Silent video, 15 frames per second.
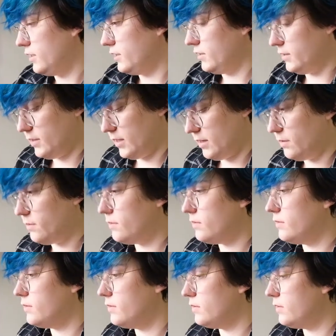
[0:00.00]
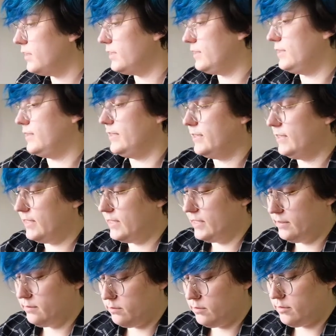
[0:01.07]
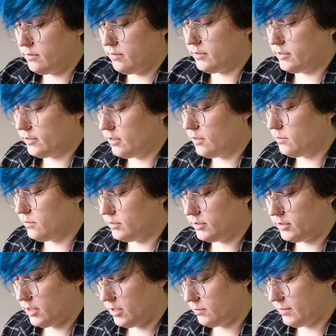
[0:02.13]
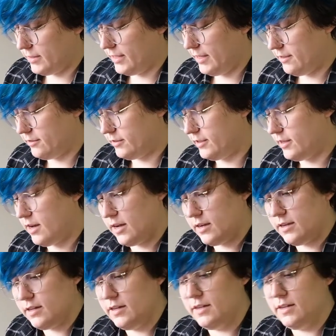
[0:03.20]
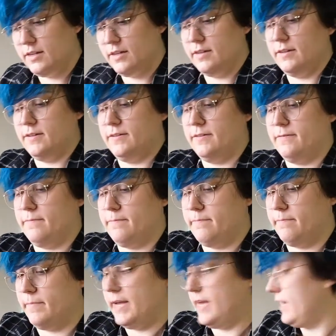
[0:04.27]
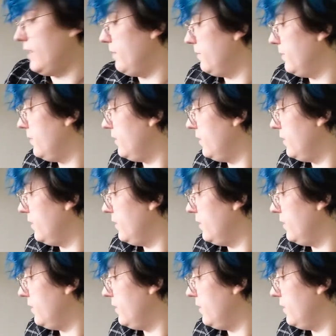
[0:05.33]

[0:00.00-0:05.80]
So, let's see. We'll throw the Star Wars sock with the other sock. Bam.